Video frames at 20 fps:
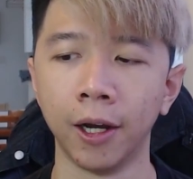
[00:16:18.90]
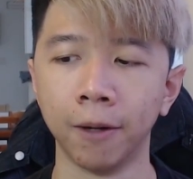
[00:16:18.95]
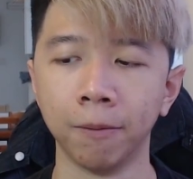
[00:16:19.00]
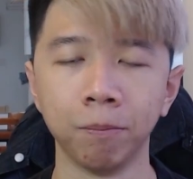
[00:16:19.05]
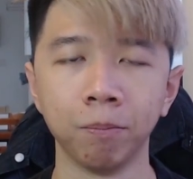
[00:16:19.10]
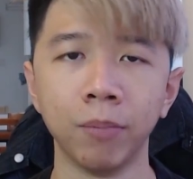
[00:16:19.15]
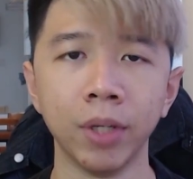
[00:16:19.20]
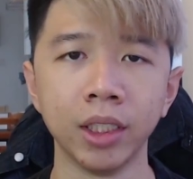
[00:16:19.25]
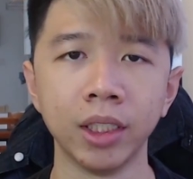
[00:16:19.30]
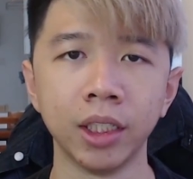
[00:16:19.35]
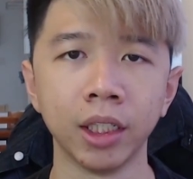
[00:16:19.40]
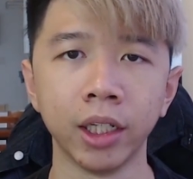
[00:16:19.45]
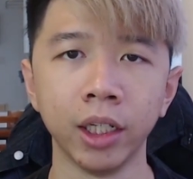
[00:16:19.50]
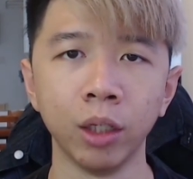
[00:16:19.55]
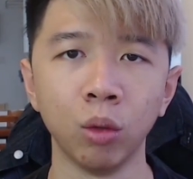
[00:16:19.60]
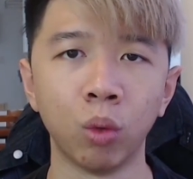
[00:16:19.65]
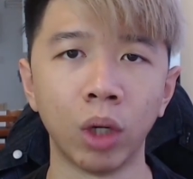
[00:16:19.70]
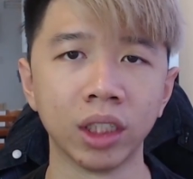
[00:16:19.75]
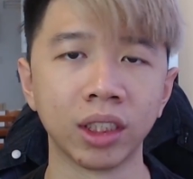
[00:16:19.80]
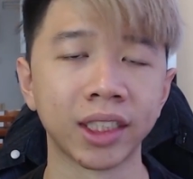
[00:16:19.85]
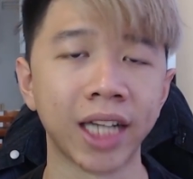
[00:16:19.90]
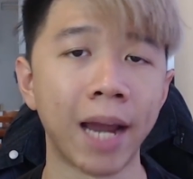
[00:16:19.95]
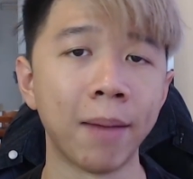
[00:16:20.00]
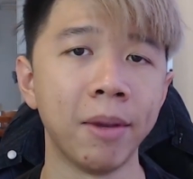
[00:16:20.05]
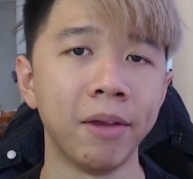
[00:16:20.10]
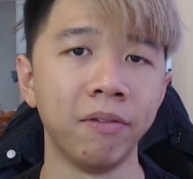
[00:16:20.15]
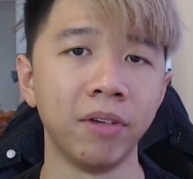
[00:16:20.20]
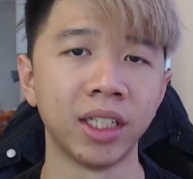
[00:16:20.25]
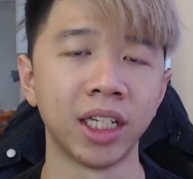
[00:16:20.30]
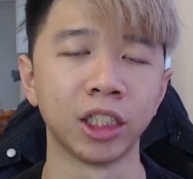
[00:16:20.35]
basically what Sky
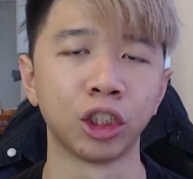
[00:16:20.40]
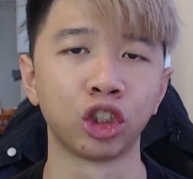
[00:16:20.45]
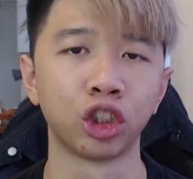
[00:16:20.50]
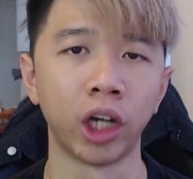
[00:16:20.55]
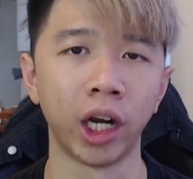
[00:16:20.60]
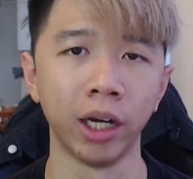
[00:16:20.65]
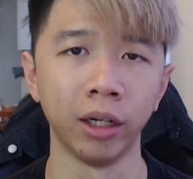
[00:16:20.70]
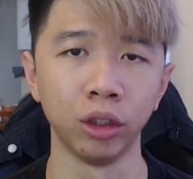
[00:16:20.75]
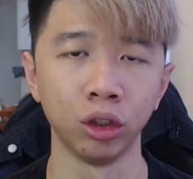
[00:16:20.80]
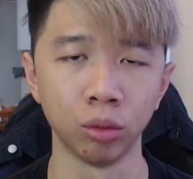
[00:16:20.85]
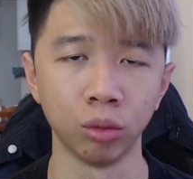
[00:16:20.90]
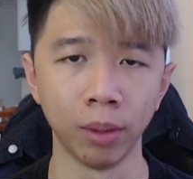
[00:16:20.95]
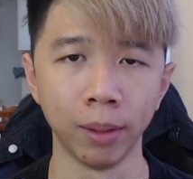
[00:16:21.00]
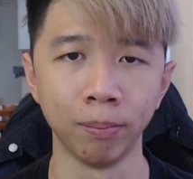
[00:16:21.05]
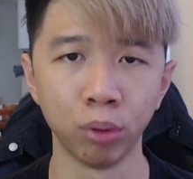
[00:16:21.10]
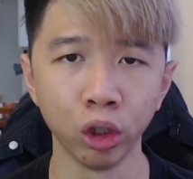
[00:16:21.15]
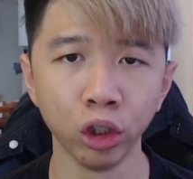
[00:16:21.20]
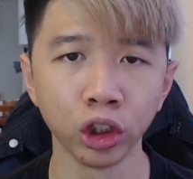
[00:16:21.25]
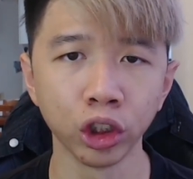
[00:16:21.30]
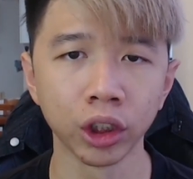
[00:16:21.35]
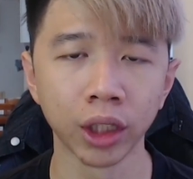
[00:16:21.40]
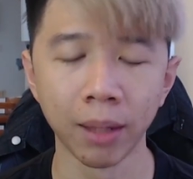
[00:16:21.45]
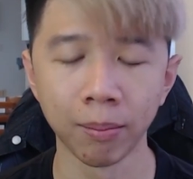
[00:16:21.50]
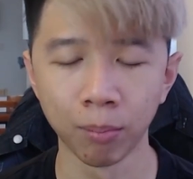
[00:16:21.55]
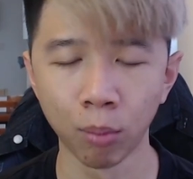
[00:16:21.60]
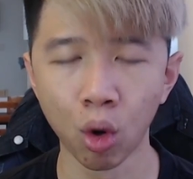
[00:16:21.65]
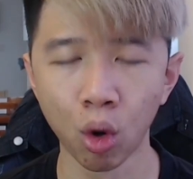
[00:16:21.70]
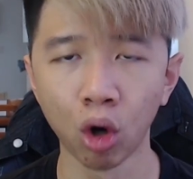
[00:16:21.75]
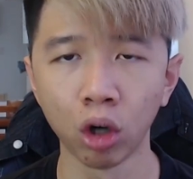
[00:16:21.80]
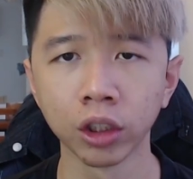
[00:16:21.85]
Mavis has trying to be pushed.
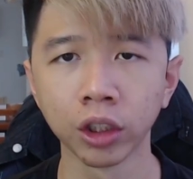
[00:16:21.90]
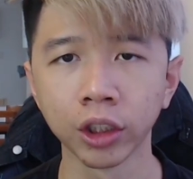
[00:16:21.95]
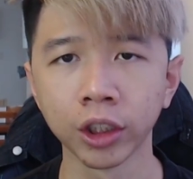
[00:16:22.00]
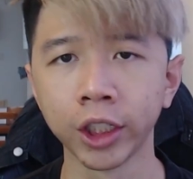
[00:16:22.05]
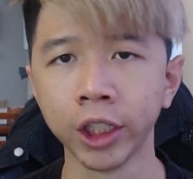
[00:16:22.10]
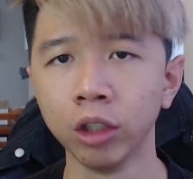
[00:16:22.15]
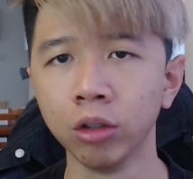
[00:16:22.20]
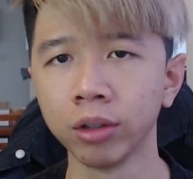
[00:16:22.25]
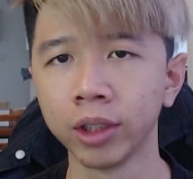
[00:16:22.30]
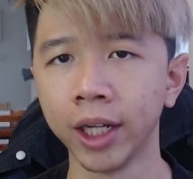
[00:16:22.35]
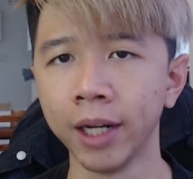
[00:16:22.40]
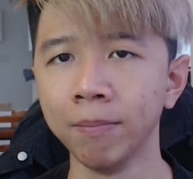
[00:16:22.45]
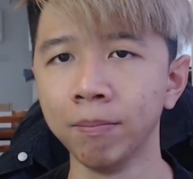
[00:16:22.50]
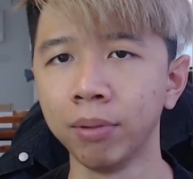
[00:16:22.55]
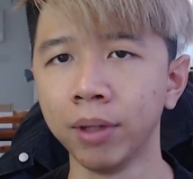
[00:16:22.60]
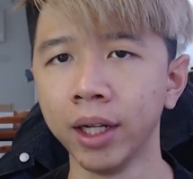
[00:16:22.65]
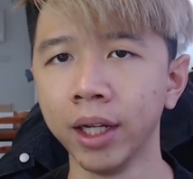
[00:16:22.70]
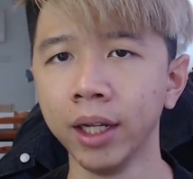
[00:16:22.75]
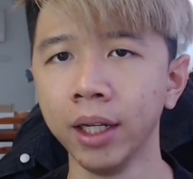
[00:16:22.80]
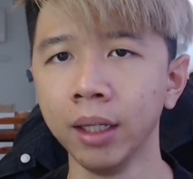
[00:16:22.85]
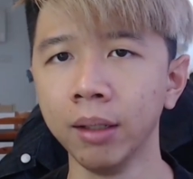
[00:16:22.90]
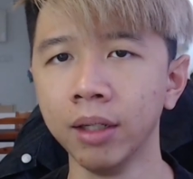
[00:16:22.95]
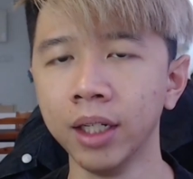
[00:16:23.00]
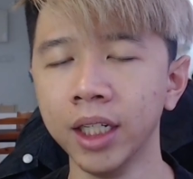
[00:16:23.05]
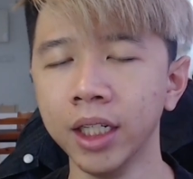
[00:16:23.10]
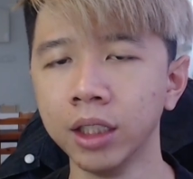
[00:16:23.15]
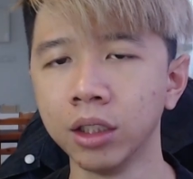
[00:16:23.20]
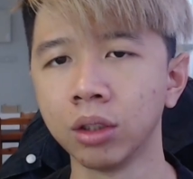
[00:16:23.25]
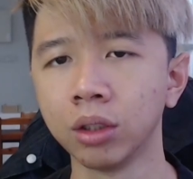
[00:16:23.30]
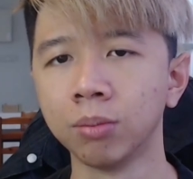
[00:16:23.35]
More skilled gameplay
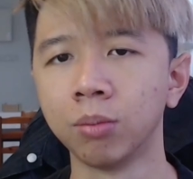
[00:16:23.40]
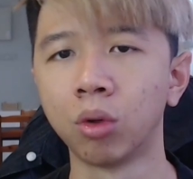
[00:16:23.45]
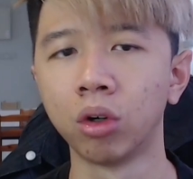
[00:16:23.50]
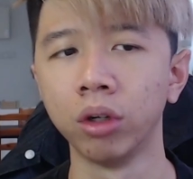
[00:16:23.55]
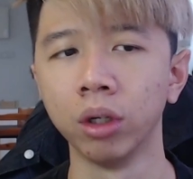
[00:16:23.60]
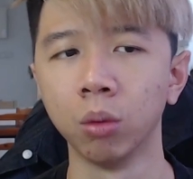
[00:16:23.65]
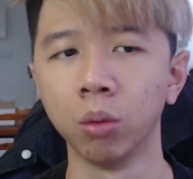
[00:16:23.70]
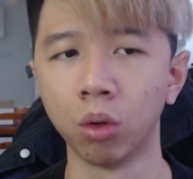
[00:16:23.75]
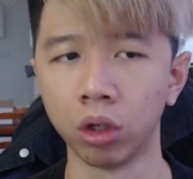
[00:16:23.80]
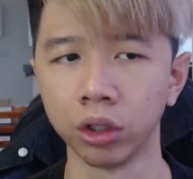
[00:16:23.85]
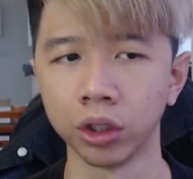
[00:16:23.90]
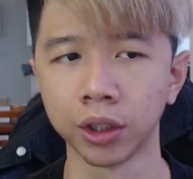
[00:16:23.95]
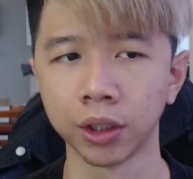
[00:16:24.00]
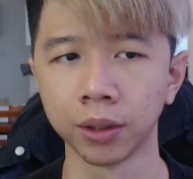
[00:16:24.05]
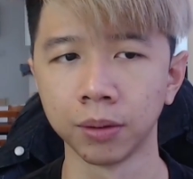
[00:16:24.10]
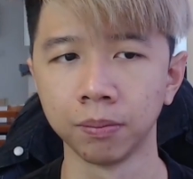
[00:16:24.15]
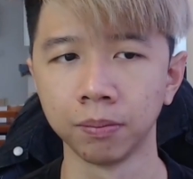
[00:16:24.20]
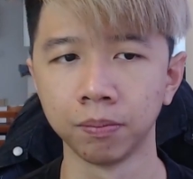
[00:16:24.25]
leads to more rewards.